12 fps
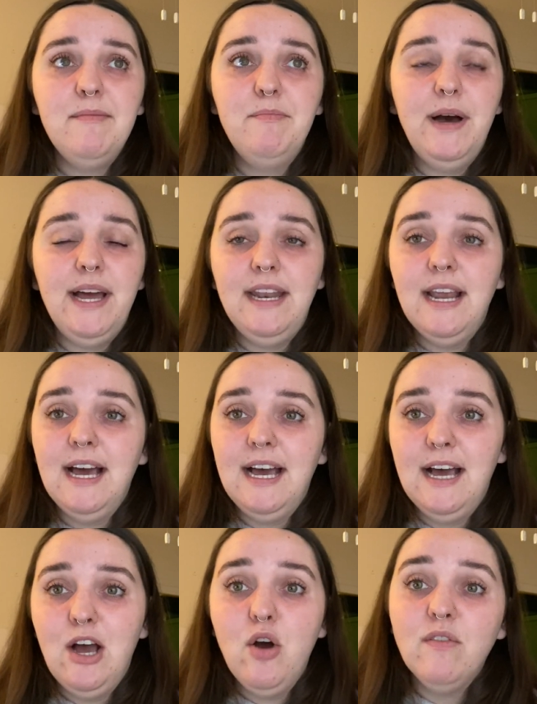But
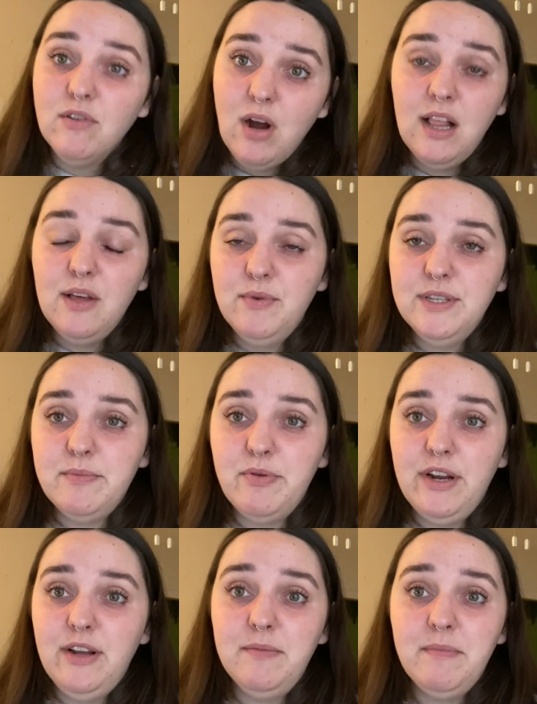uh, overall, it was a
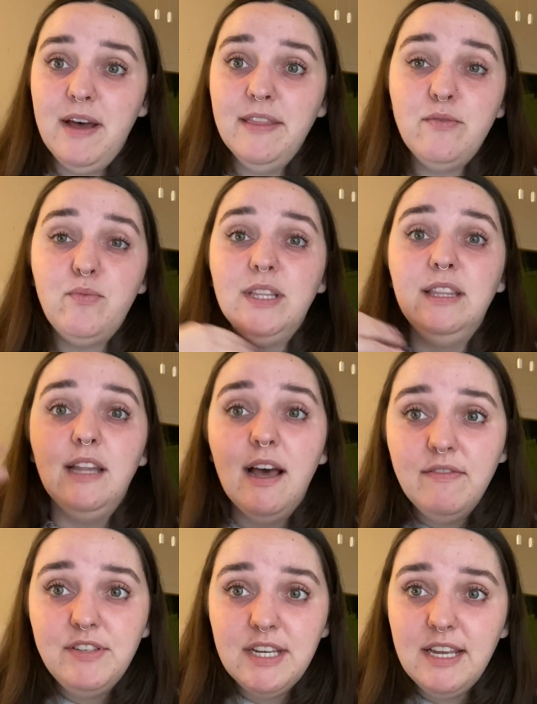pretty good month. Would
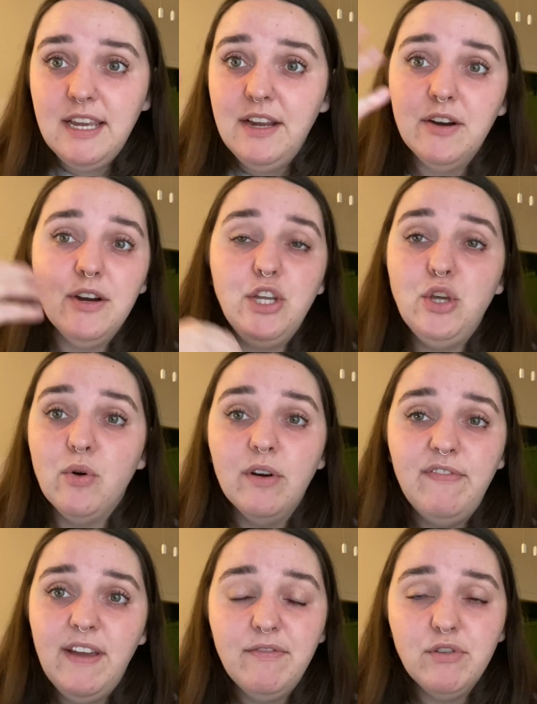love to hear your
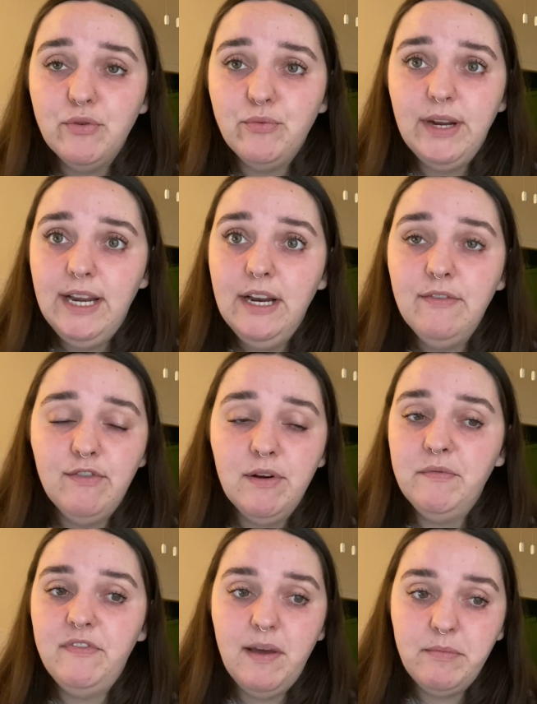favorite read
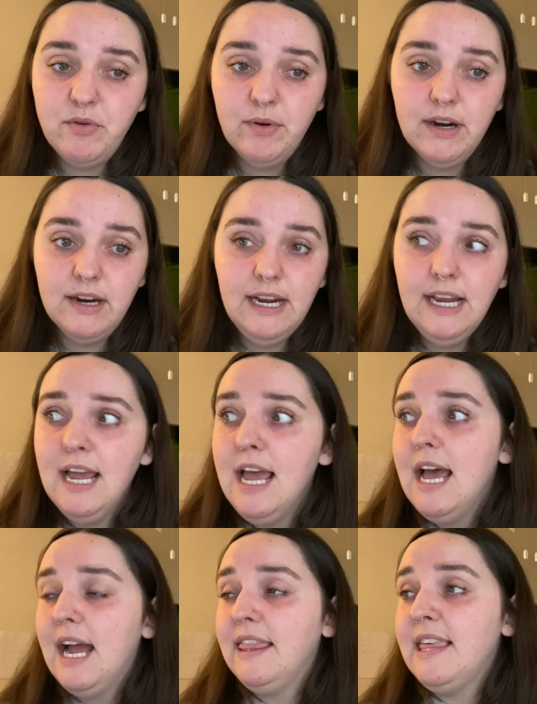from February.
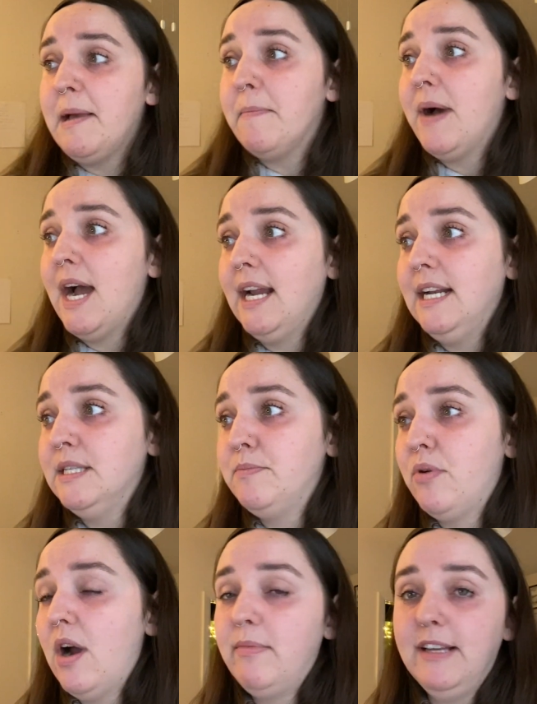I think mine is
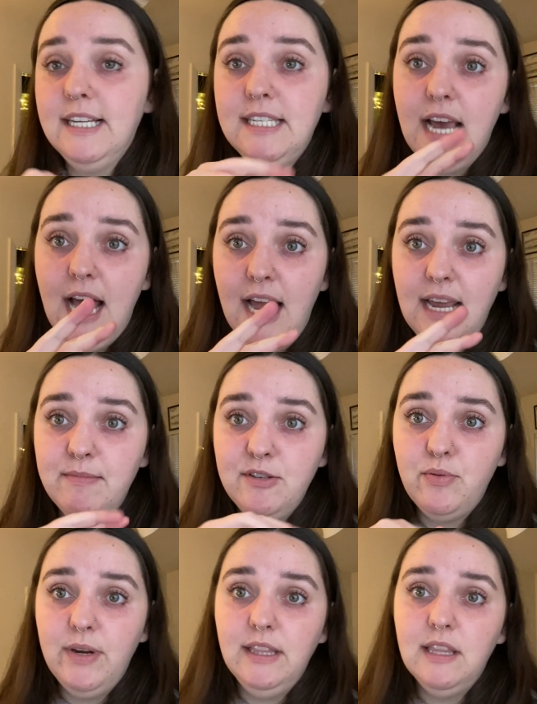probably a tie
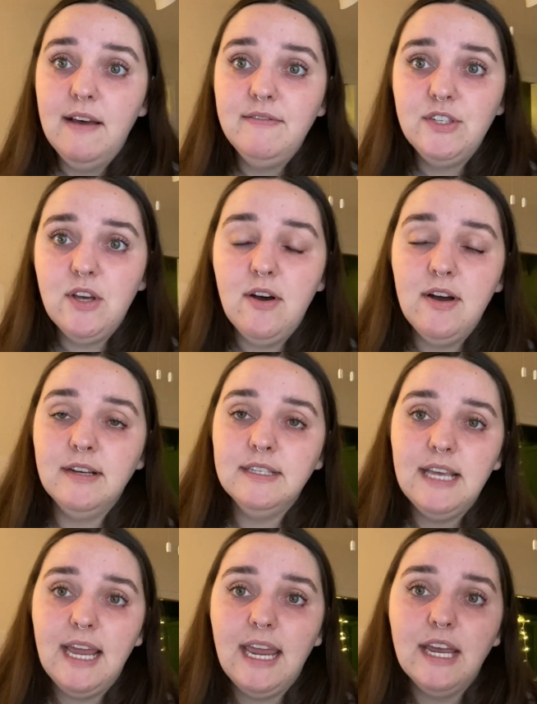between Love
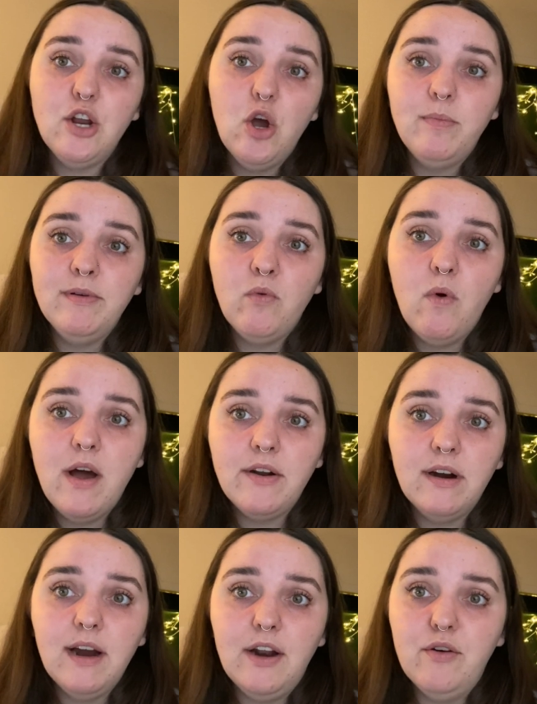Songs and Open
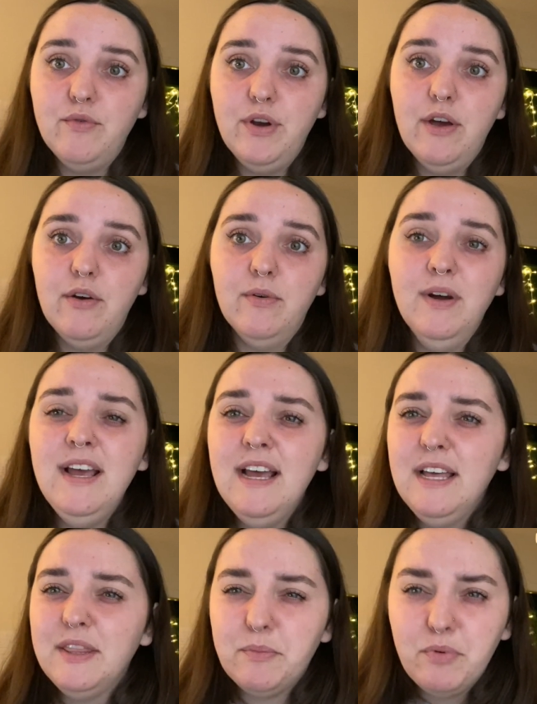Water. I don't know.
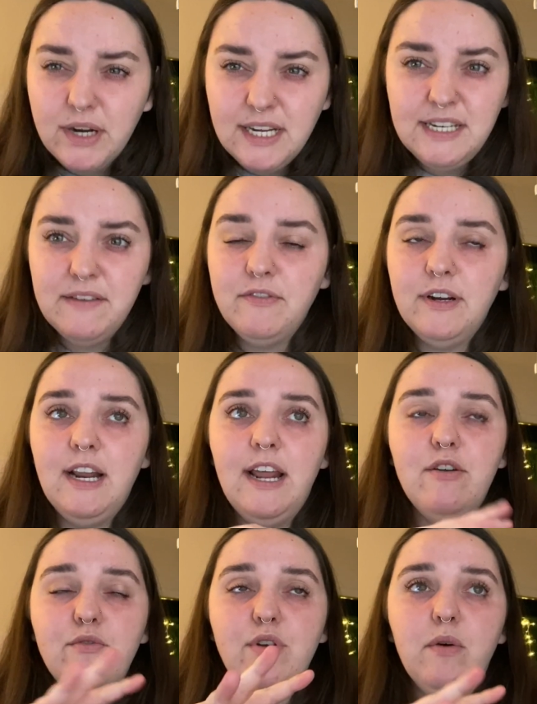They're pretty different. I
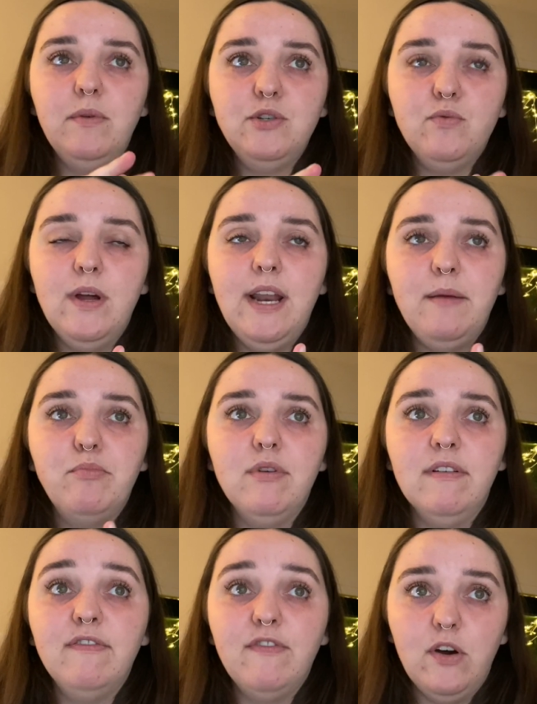don't know which one I
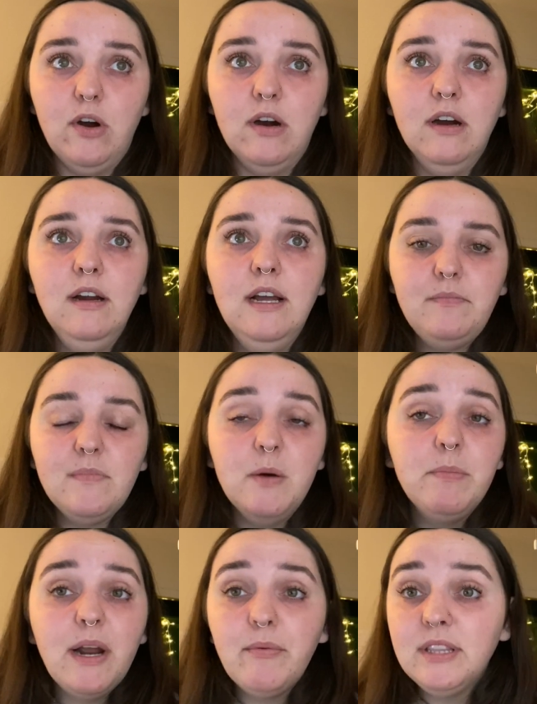prefer.
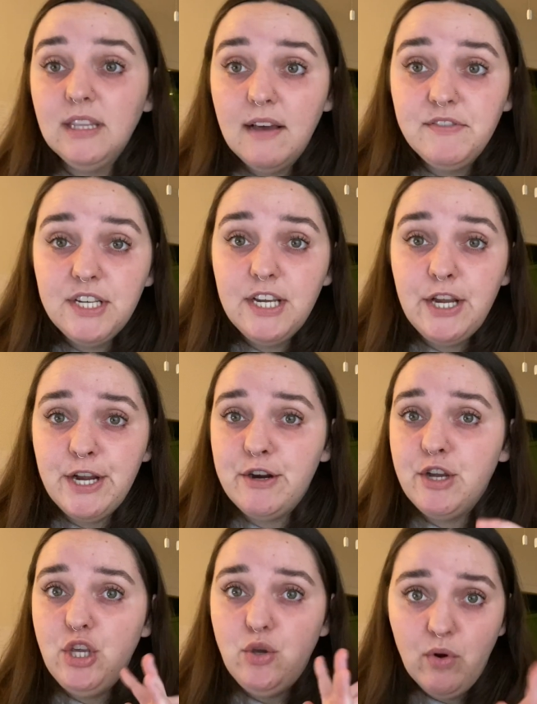But I would love to hear
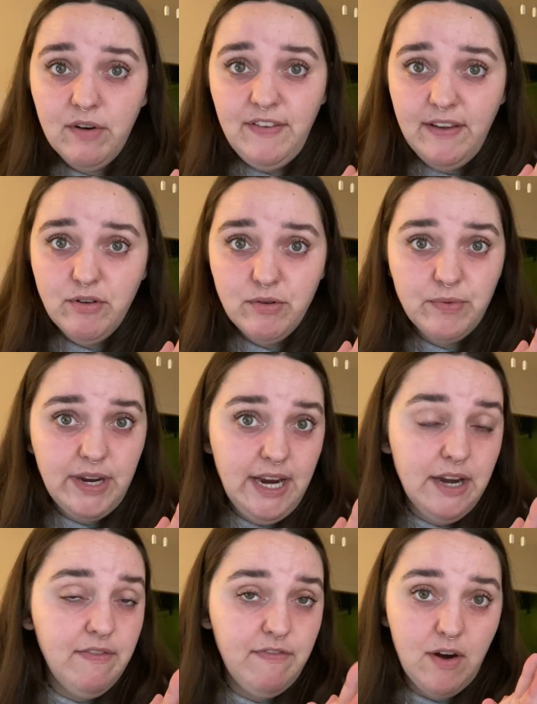your favorite
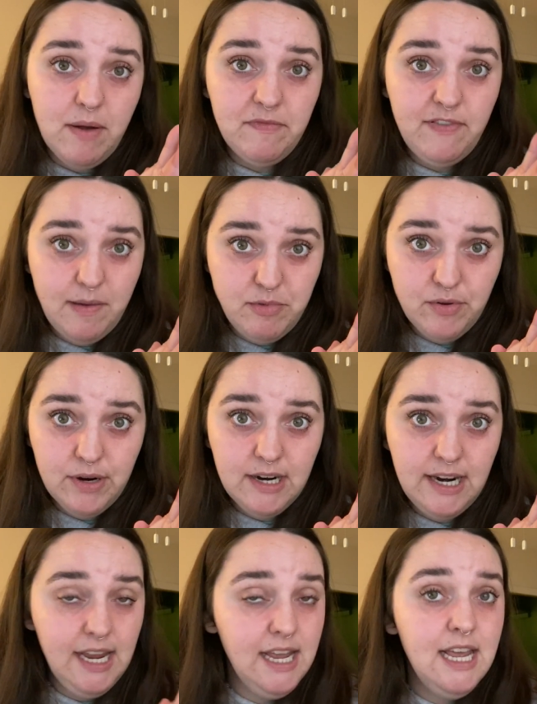read from
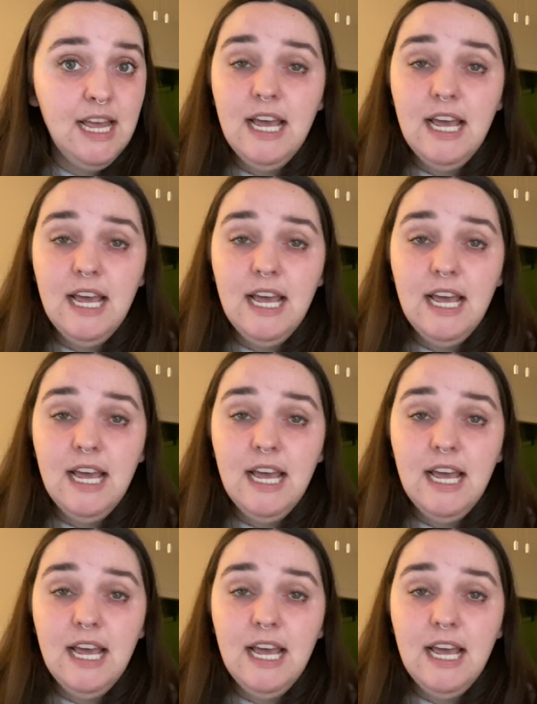February.